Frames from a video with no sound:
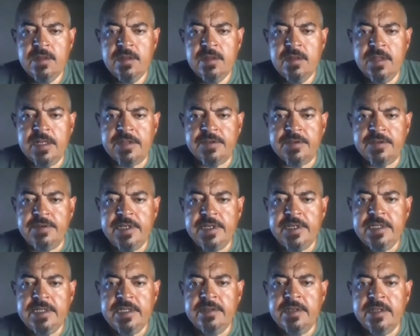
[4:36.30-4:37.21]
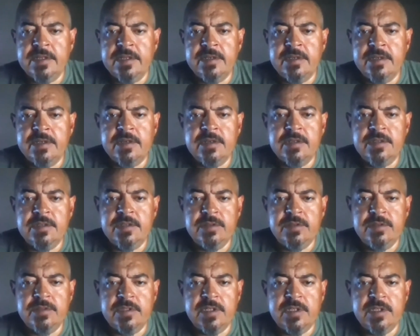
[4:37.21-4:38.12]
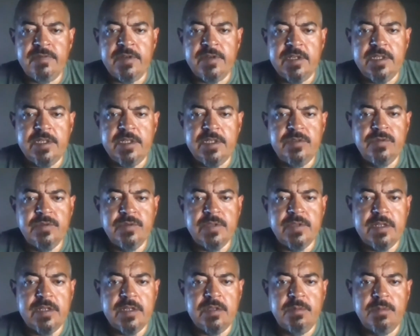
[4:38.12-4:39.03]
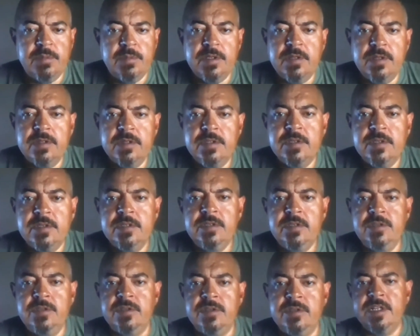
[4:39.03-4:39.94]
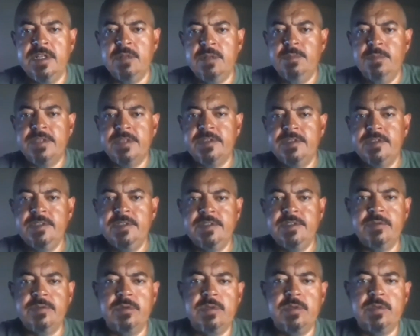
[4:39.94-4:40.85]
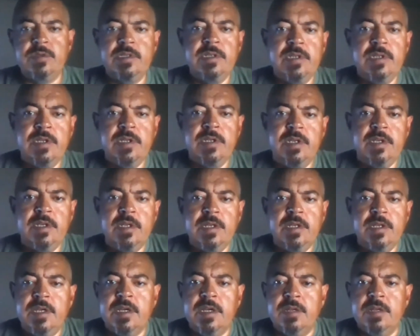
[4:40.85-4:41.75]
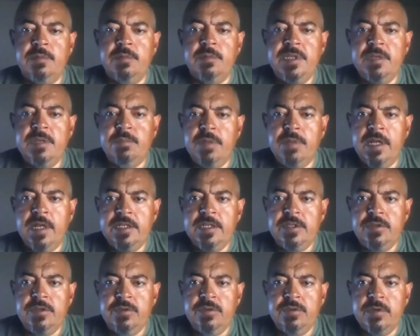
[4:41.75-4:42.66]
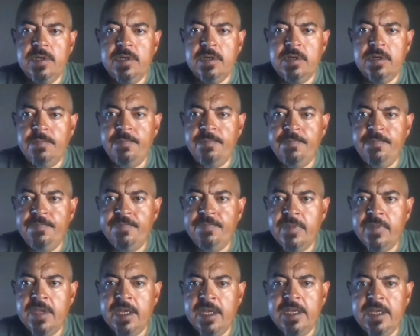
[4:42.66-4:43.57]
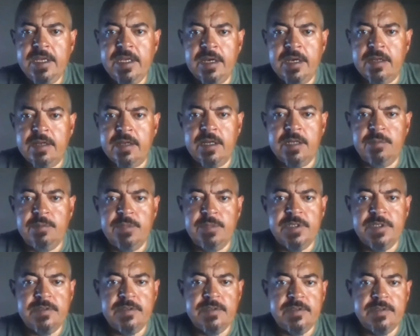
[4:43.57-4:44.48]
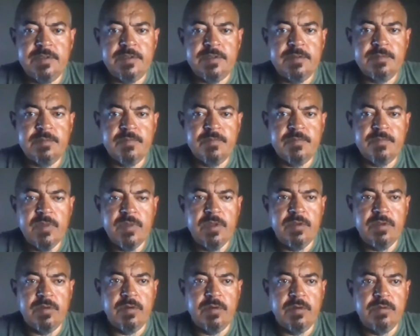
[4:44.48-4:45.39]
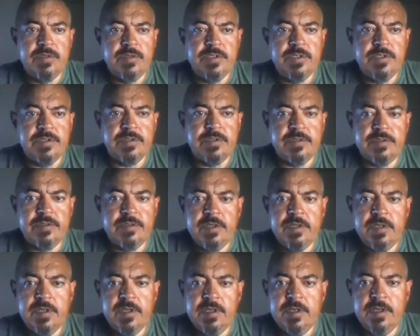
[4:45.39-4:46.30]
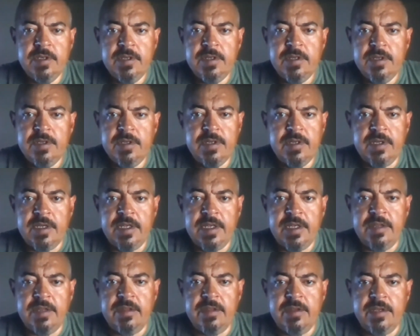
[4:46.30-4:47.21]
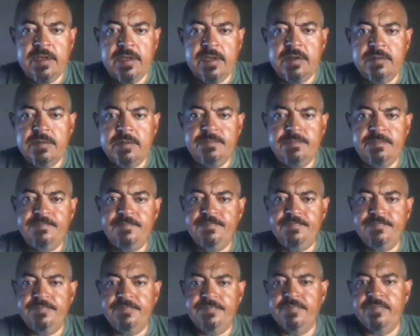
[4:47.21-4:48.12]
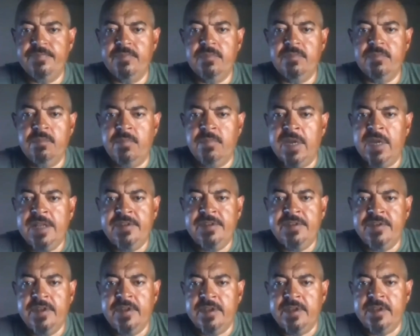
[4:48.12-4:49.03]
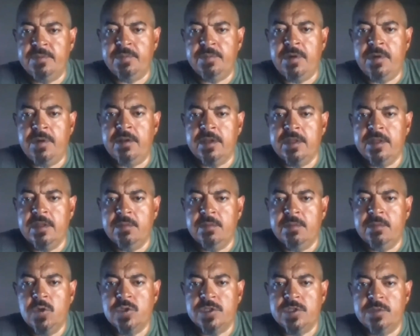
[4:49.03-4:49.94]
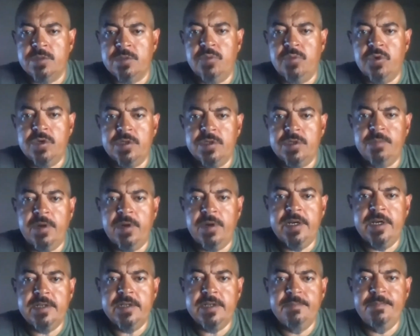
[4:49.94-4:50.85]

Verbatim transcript: that's great, and uh, you definitely use that to build your Heal business. Or it can be applied to um, any online business. So it just, again, the uh, mindset is probably the most important part